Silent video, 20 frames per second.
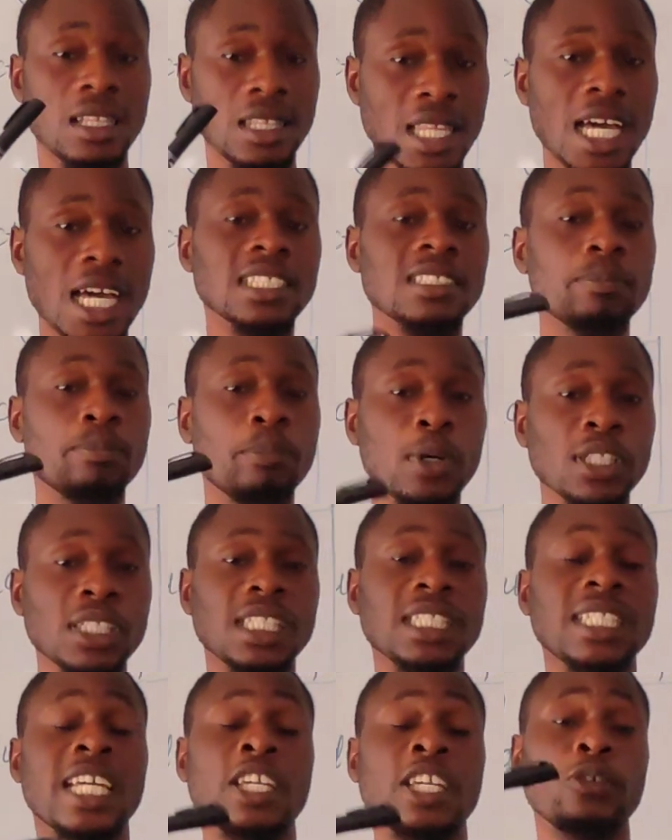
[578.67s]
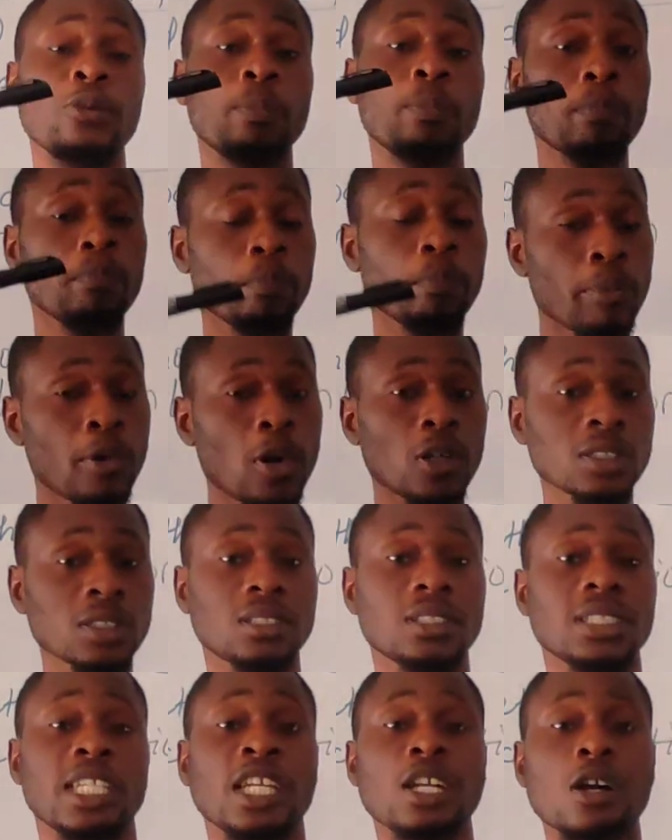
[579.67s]
That body that you
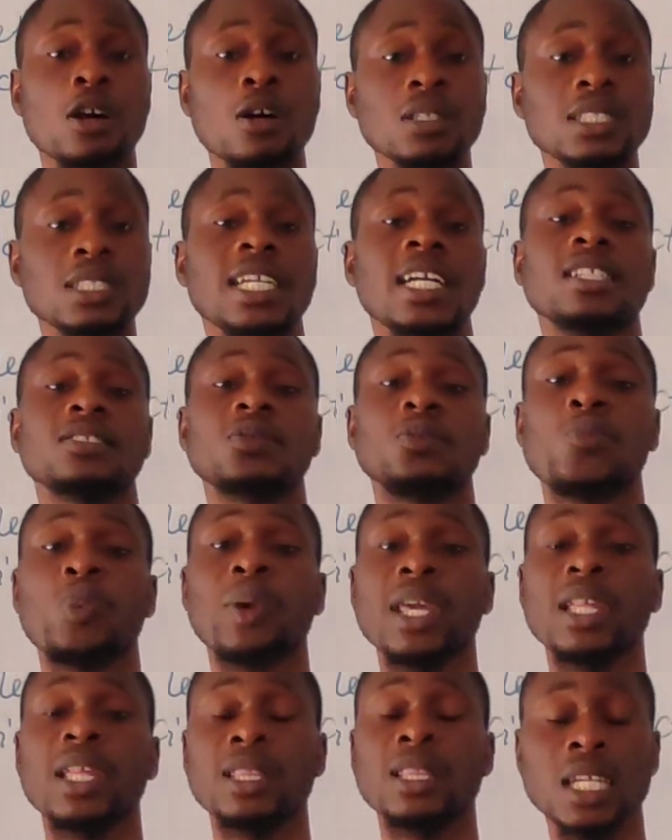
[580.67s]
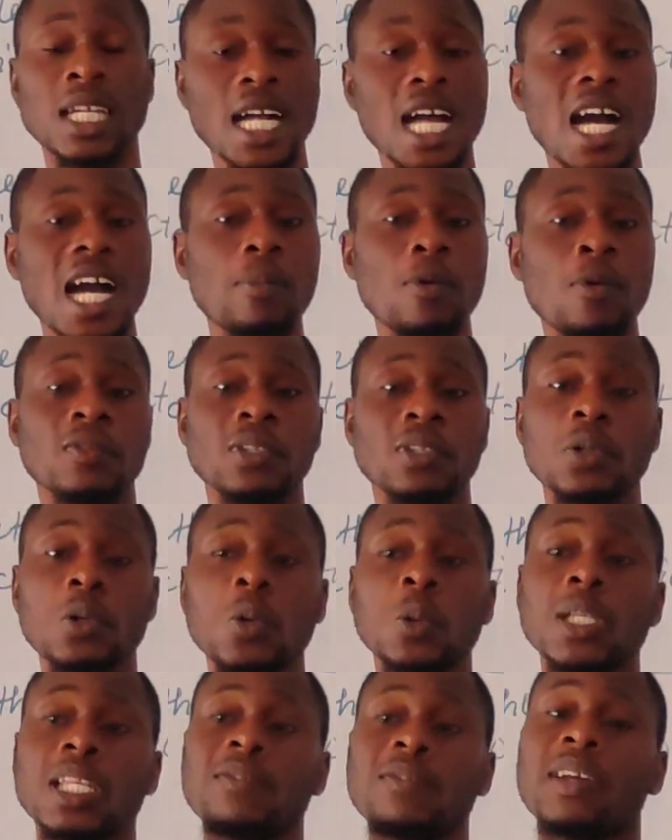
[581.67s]
brought in contact with the cap of the
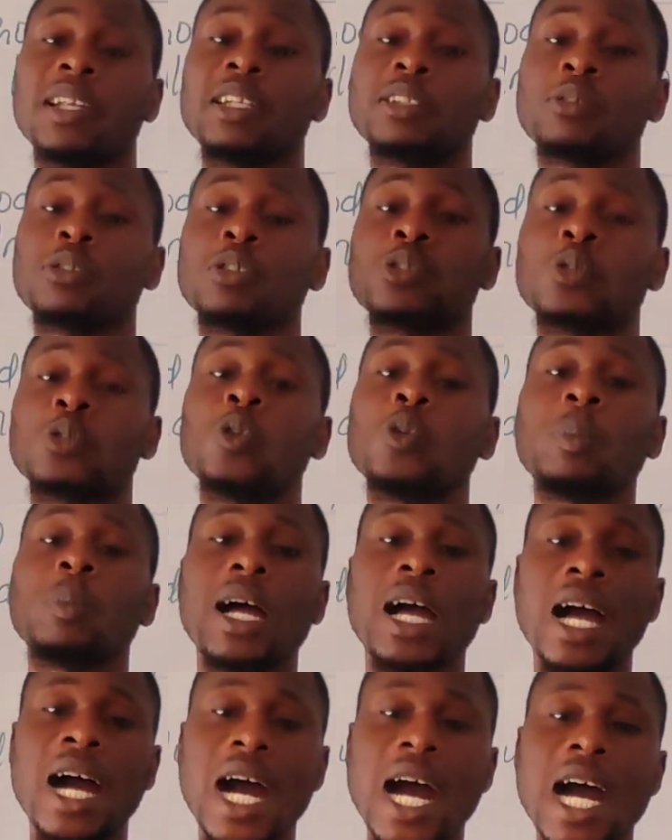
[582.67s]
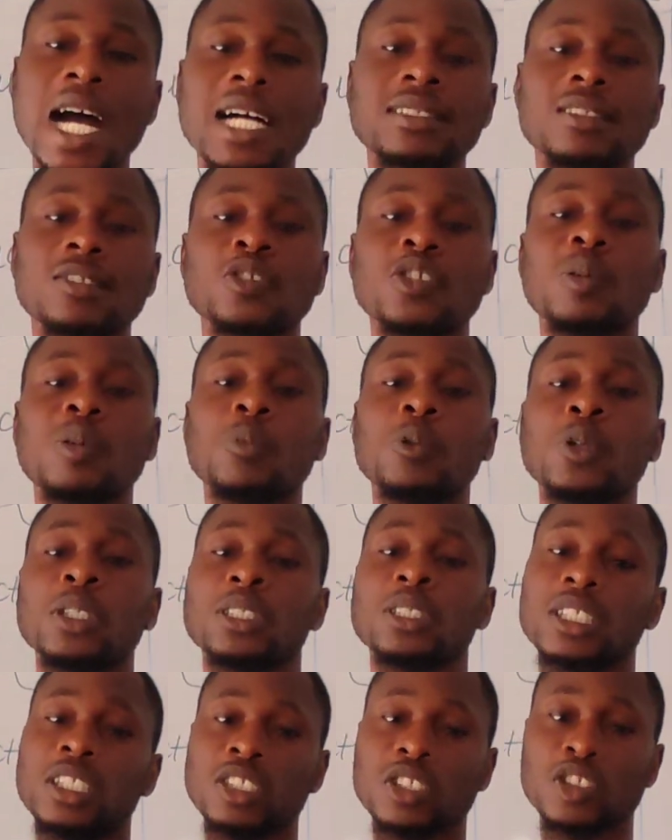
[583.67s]
gold leaf electroscope has some what?